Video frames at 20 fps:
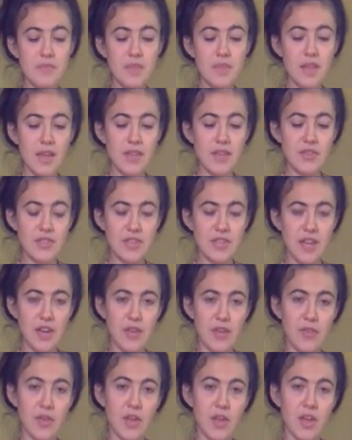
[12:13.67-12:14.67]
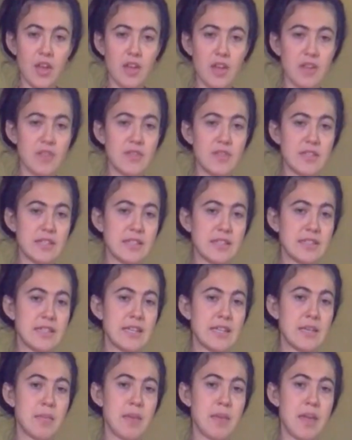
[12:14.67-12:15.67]
And just kind of physically
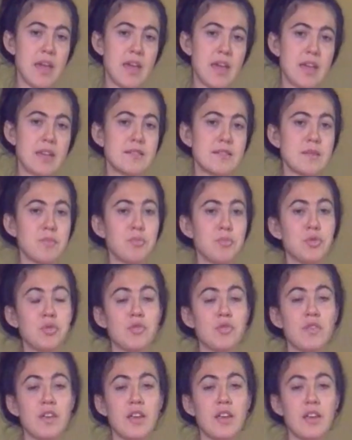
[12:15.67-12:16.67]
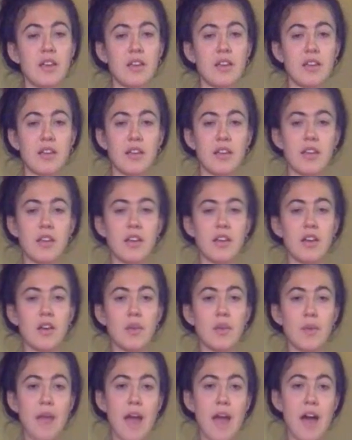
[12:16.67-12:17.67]
taking my hands and moving
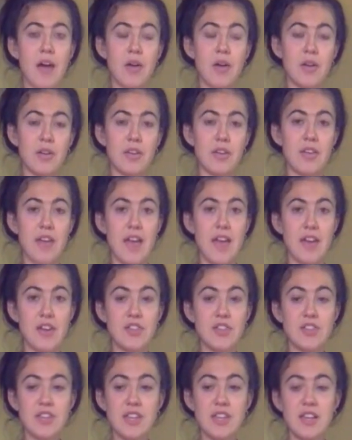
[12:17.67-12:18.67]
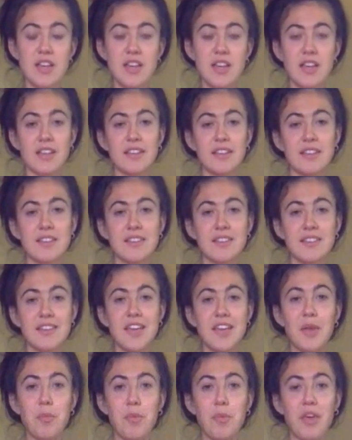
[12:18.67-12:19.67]
around that energy
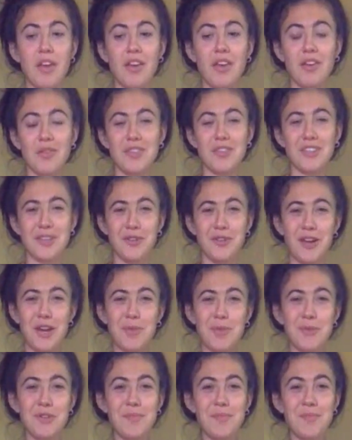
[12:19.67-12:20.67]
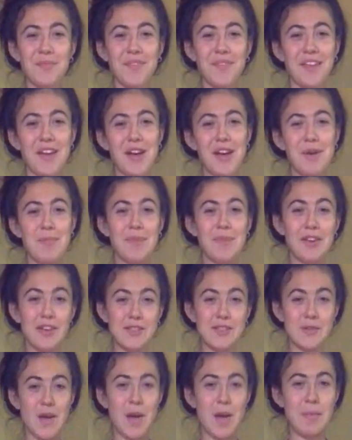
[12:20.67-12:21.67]
can be really incredible. It
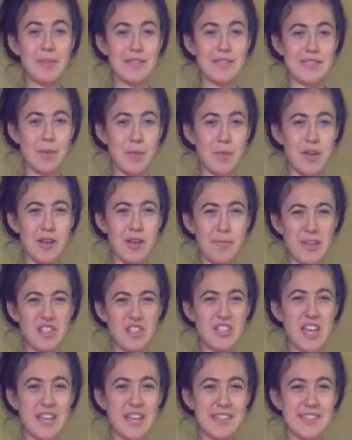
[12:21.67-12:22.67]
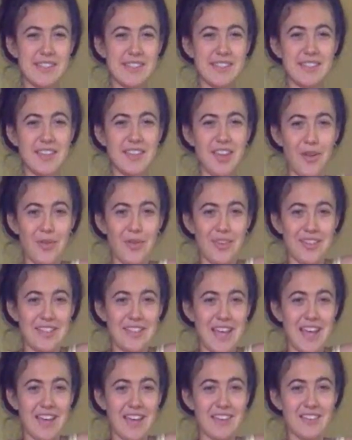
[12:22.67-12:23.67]
also happens up here in my chest, can get really
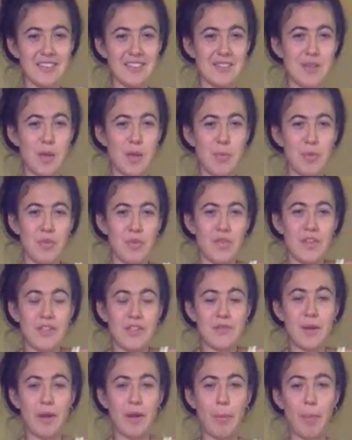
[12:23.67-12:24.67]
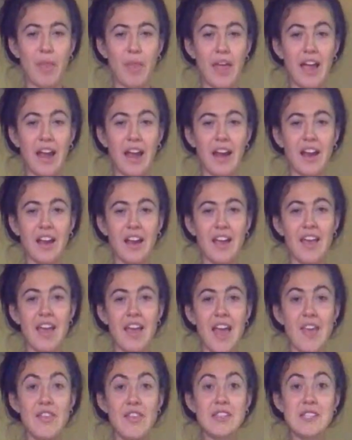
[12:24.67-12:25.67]
tight, so I'll move things around up there.
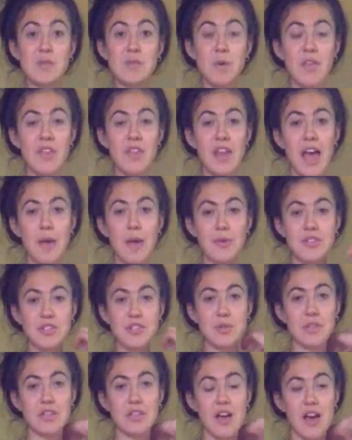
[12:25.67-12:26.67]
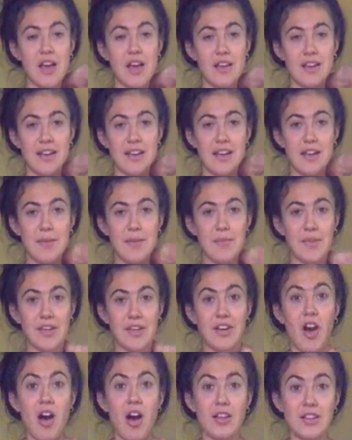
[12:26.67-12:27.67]
And this is one that I would do a lot in
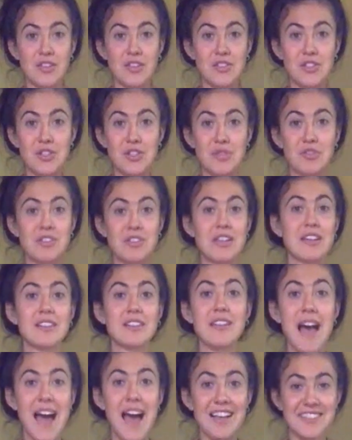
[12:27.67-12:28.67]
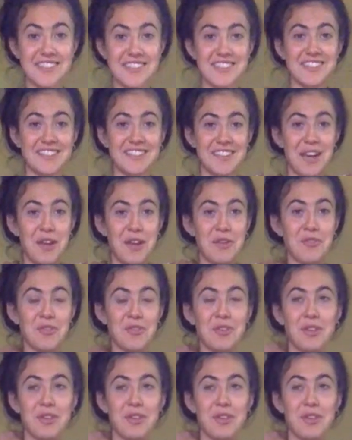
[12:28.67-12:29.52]
college too, just in class, kind of